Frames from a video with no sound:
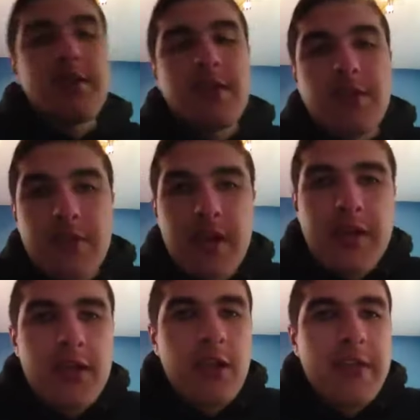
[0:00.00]
about looking around. I
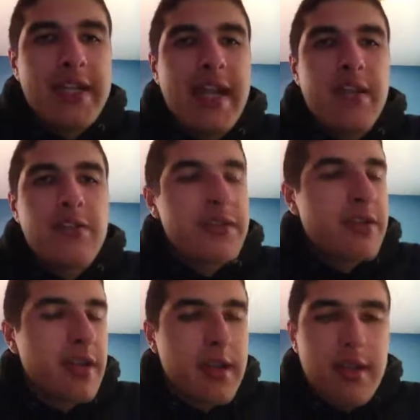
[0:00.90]
thought I heard my cat
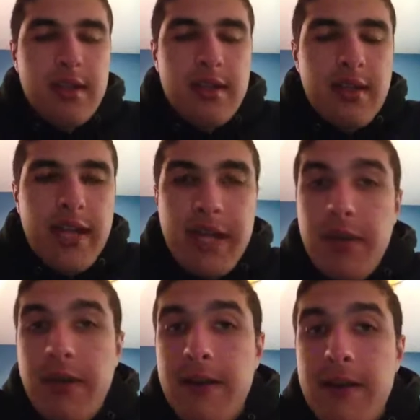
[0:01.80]
earlier. Anyway,